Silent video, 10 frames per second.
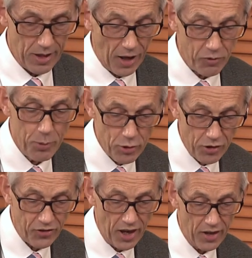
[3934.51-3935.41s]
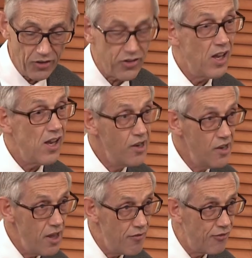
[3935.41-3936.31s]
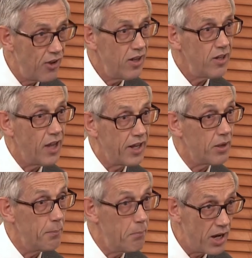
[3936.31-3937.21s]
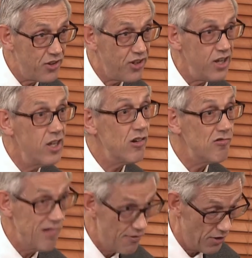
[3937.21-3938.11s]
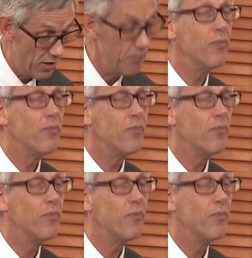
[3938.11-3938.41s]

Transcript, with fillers: As Buddha says, live like a mighty river.